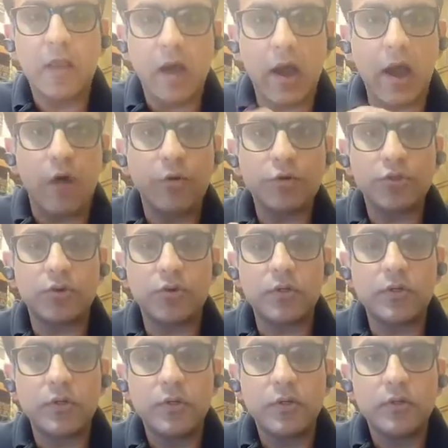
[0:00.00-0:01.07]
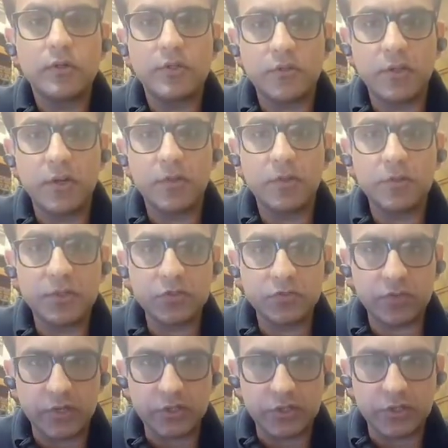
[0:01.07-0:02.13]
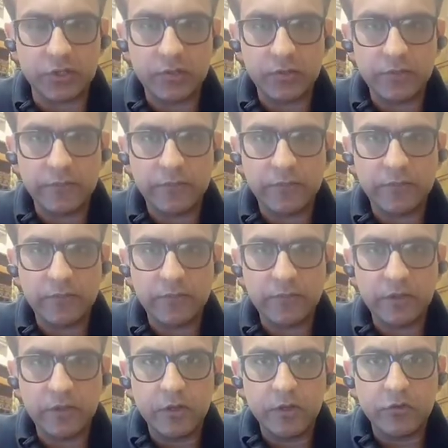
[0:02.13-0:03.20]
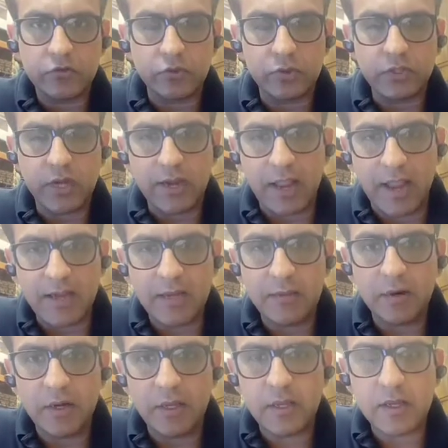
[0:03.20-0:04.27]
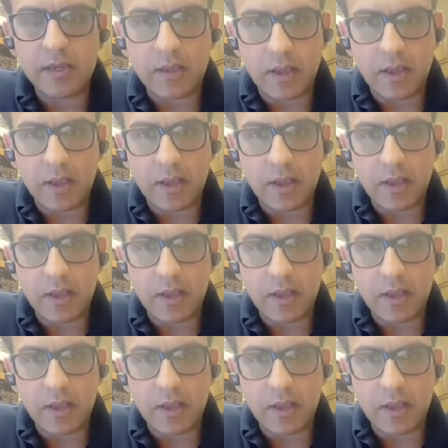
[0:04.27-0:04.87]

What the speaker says: How should the syllabus be structured so that anybody can